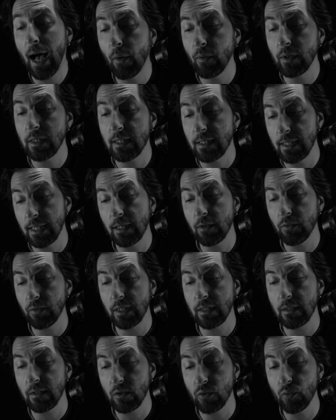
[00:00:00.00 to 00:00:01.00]
our
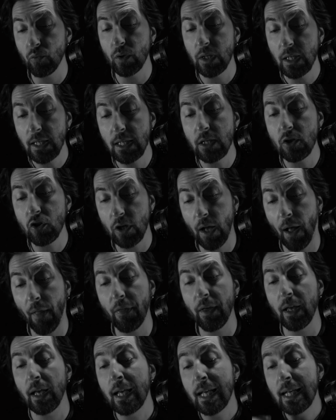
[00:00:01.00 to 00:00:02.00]
secrets to each
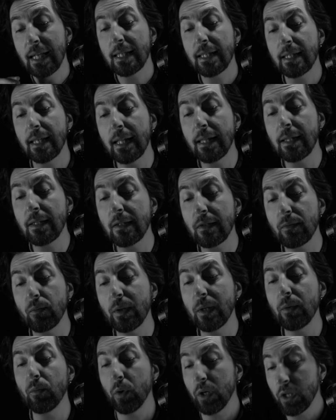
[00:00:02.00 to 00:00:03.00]
other since
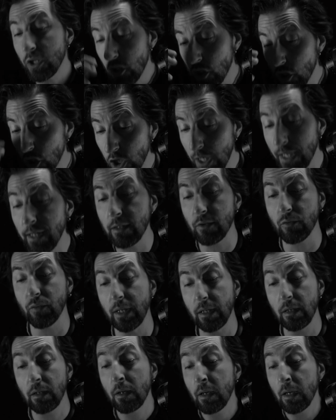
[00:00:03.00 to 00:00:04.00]
we were
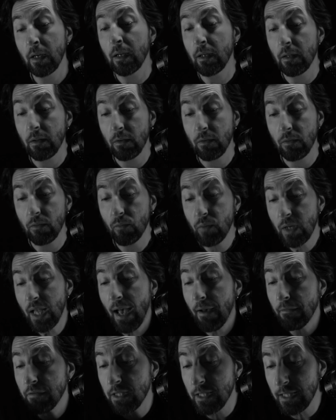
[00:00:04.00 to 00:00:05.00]
children. We
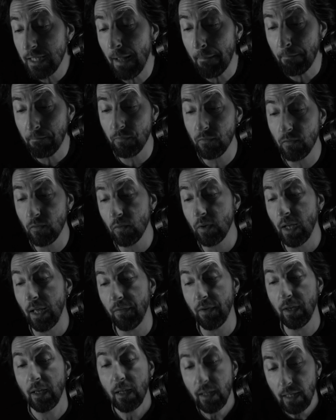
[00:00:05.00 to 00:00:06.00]
have slept
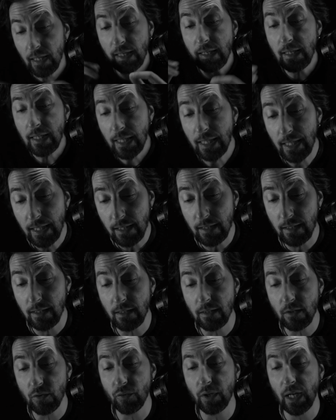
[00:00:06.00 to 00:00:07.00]
together and
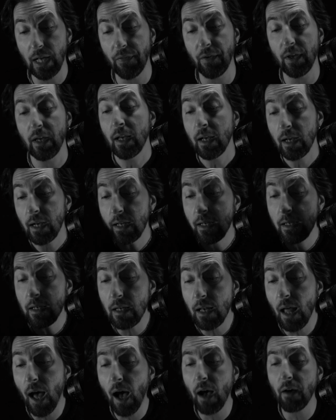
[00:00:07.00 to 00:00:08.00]
eaten together and
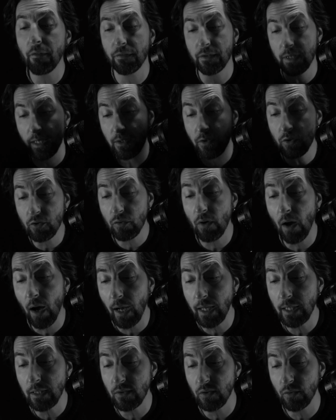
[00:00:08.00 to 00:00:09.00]
laughed and
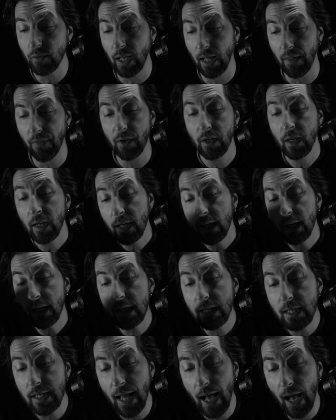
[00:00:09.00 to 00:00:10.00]
cried together.
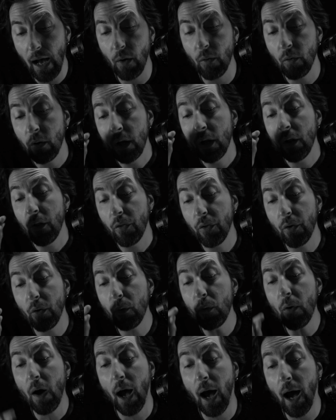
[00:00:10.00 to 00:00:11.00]
And now,
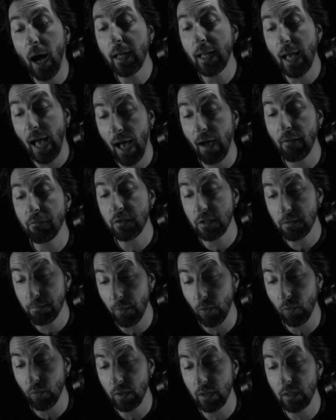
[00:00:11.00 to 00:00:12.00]
though I have
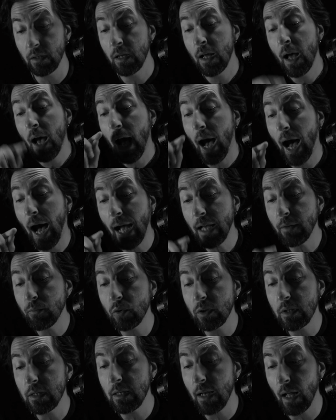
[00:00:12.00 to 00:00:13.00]
spoken, I
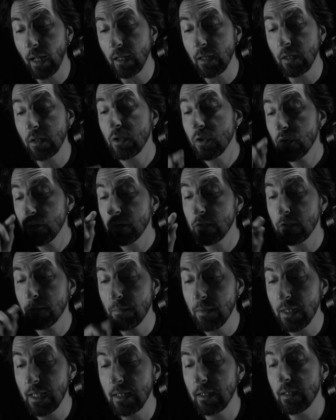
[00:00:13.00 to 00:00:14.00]
would like to
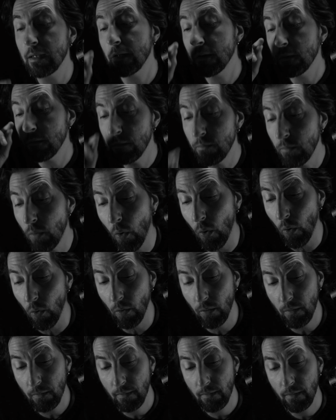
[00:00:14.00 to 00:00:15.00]
speak more.